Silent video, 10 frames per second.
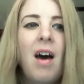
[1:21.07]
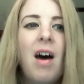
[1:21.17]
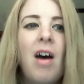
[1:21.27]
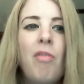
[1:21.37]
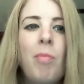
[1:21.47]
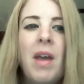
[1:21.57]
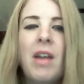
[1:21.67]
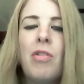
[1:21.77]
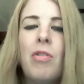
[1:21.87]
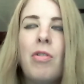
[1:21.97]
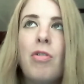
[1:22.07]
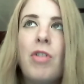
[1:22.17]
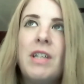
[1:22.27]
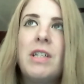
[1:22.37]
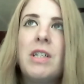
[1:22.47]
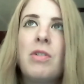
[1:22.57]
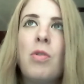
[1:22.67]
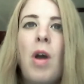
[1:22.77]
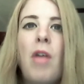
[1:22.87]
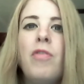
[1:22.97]
I've met Chris
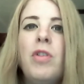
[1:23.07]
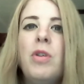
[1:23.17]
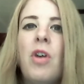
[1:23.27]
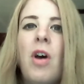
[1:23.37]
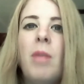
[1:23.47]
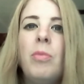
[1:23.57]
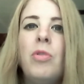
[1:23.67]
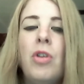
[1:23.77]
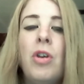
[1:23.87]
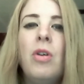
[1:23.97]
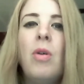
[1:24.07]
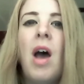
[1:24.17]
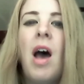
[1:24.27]
quite a few times too,